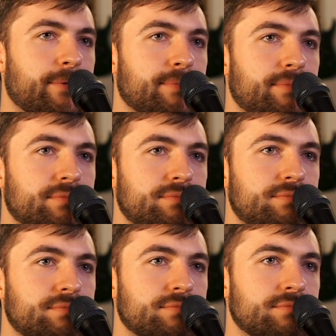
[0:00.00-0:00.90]

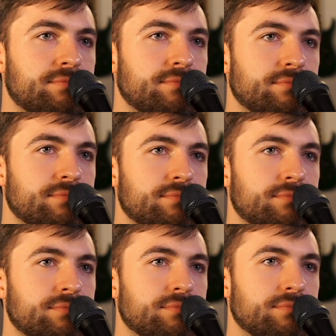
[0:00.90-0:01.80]

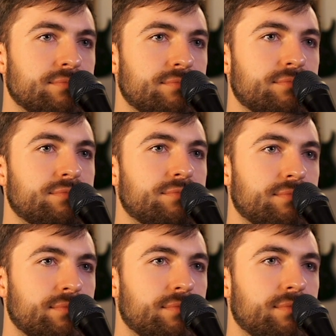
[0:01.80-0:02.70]

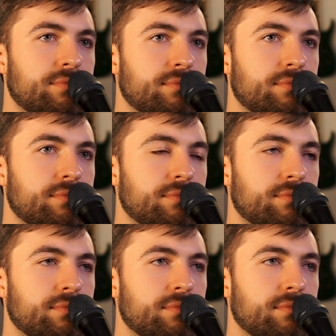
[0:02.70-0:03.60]

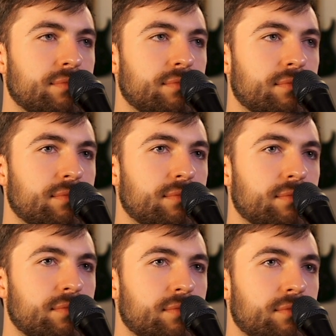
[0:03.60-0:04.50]

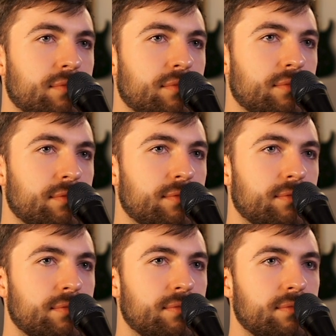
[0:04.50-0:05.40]

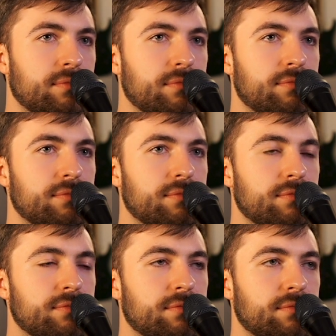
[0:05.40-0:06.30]

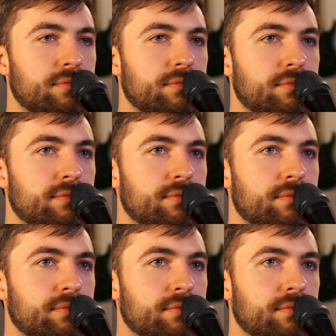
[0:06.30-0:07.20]

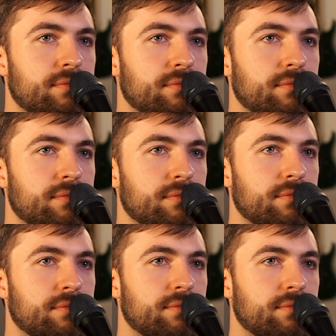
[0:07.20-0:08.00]
[no speech]